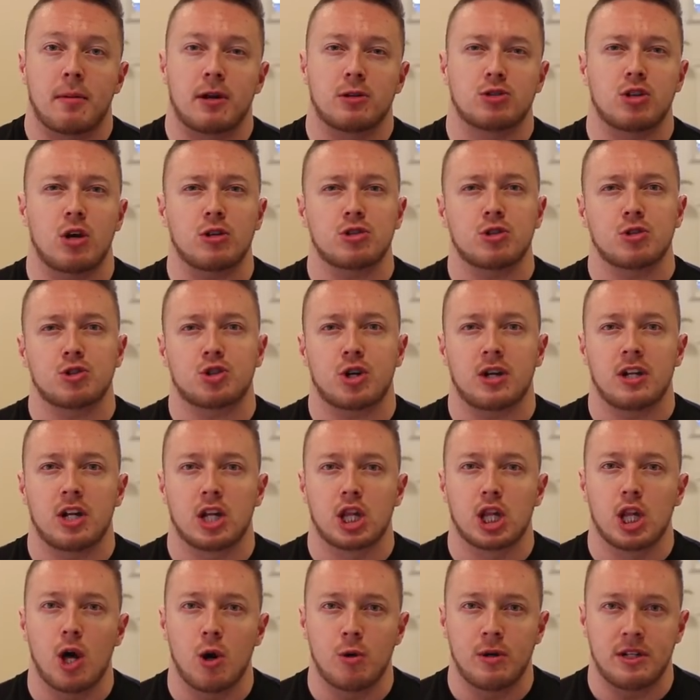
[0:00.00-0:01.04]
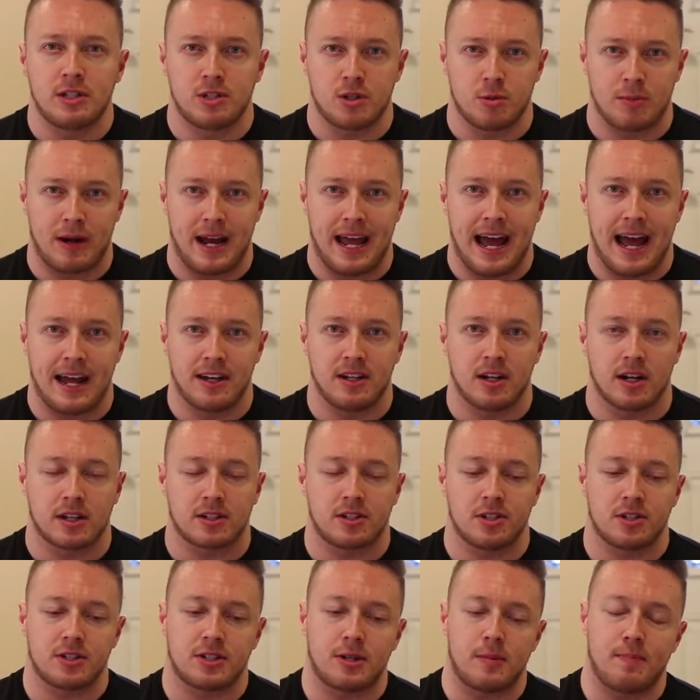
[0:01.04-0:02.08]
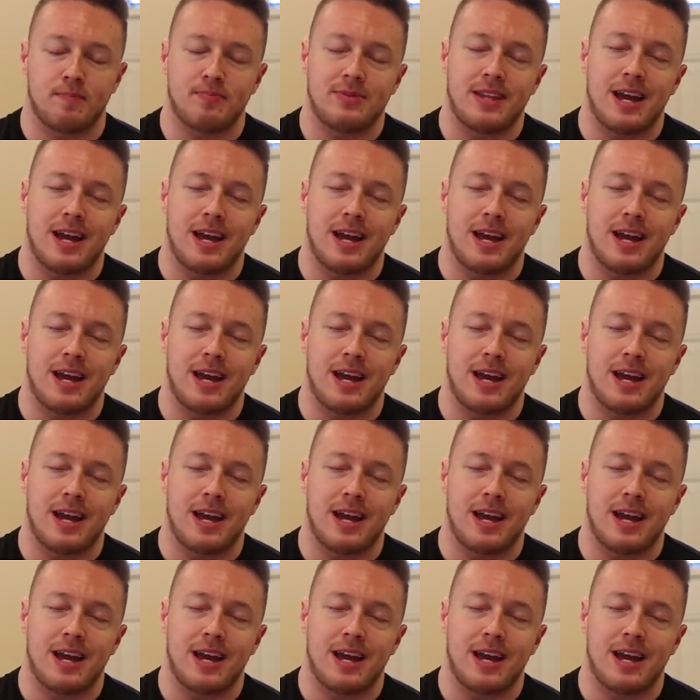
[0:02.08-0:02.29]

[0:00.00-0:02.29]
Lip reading: but I was also trying to load into my adductors.